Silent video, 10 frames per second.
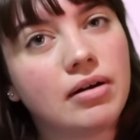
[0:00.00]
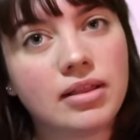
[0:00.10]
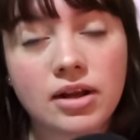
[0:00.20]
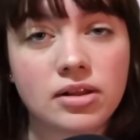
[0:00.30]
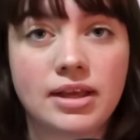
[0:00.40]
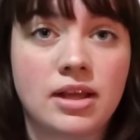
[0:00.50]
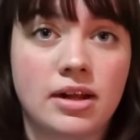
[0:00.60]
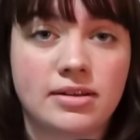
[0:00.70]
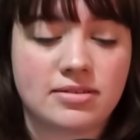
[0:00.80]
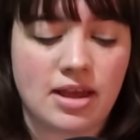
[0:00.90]
Literally
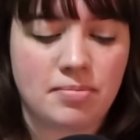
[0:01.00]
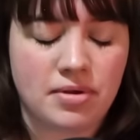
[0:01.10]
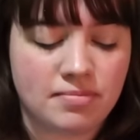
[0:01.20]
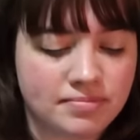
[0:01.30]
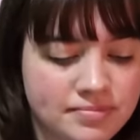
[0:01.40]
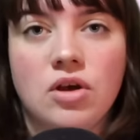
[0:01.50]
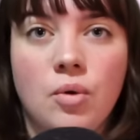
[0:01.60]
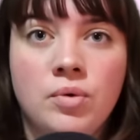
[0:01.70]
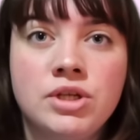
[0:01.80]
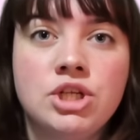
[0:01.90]
cannot escape it. So
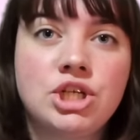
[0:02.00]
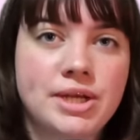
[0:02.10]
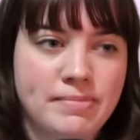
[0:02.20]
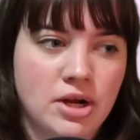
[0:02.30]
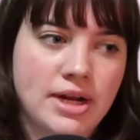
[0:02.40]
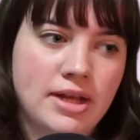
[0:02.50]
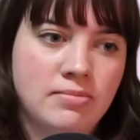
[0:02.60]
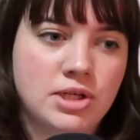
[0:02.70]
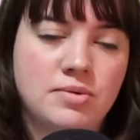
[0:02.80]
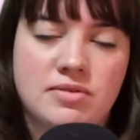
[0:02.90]
when she married
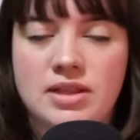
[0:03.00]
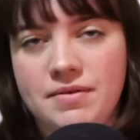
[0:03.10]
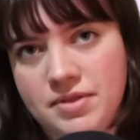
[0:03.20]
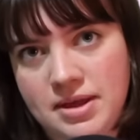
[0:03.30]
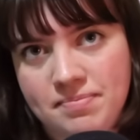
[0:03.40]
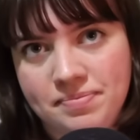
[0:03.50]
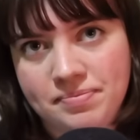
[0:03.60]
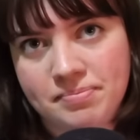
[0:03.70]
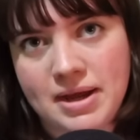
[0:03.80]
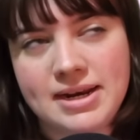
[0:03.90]
him, she was in love with him.
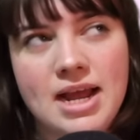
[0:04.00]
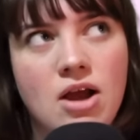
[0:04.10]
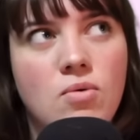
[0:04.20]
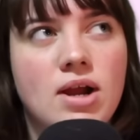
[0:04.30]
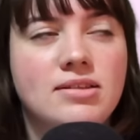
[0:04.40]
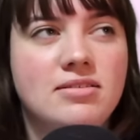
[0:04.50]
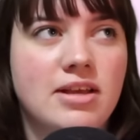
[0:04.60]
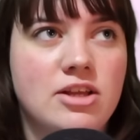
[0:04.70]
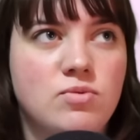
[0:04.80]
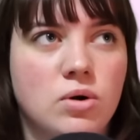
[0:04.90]
But now we're at the
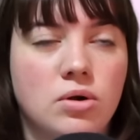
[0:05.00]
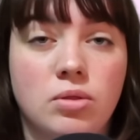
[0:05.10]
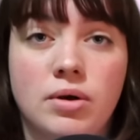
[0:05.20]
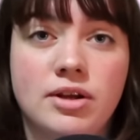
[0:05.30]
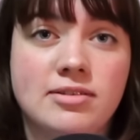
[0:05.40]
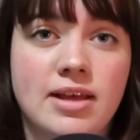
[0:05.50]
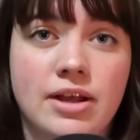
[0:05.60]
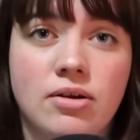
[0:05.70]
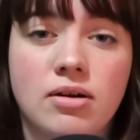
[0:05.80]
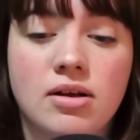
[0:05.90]
stage where her lawyer's
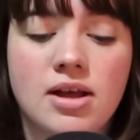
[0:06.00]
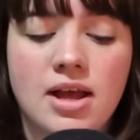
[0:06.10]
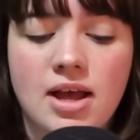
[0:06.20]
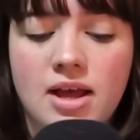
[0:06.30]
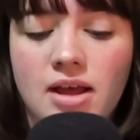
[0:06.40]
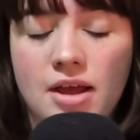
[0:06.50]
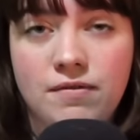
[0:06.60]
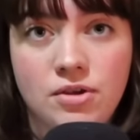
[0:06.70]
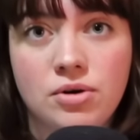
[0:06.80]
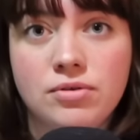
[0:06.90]
like, girl,
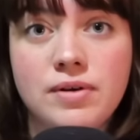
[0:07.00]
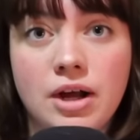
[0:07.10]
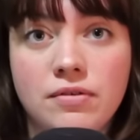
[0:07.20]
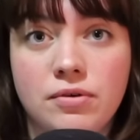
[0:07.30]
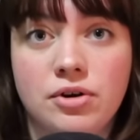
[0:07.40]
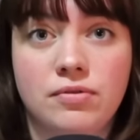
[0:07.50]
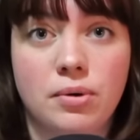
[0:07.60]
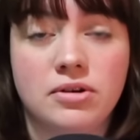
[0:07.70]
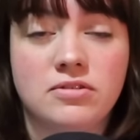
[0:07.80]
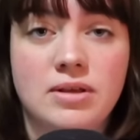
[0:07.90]
if you don't file for
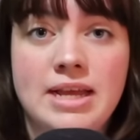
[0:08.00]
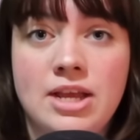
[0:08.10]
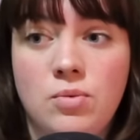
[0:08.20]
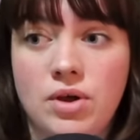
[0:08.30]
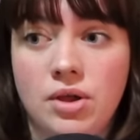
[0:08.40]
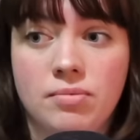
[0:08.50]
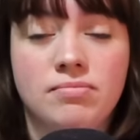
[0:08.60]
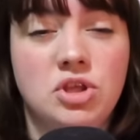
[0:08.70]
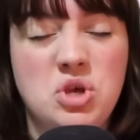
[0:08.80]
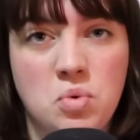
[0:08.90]
divorce, he will.
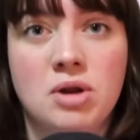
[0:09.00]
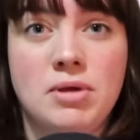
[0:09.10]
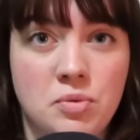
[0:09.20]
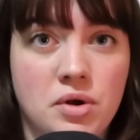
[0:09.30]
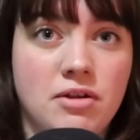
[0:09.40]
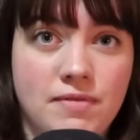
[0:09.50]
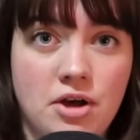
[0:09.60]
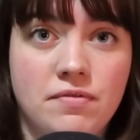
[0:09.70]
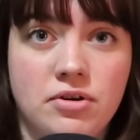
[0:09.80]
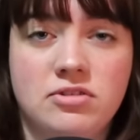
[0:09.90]
You want to be the one to
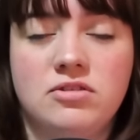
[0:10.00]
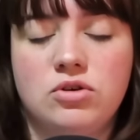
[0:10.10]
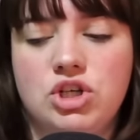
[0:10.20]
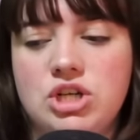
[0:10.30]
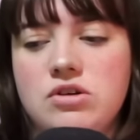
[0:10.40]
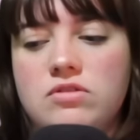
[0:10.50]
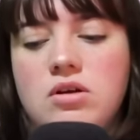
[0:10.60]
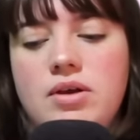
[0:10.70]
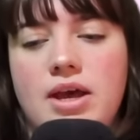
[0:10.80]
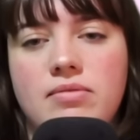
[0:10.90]
file first. So she goes,
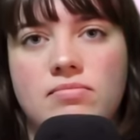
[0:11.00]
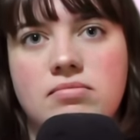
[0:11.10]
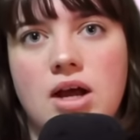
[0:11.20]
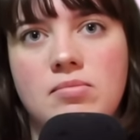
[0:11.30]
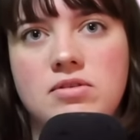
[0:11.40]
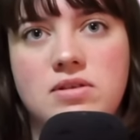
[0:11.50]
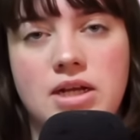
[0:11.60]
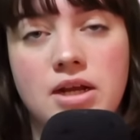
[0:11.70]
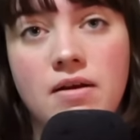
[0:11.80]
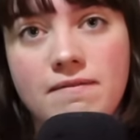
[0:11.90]
okay, I'm
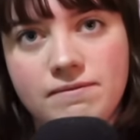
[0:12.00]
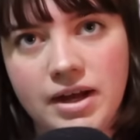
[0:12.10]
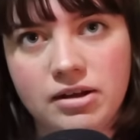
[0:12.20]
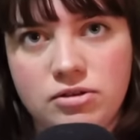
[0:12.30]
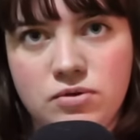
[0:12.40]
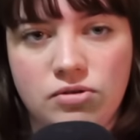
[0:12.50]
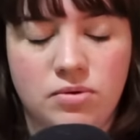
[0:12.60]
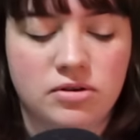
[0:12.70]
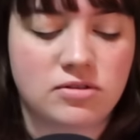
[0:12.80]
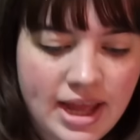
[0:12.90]
listening. Files for
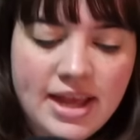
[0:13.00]
divorce.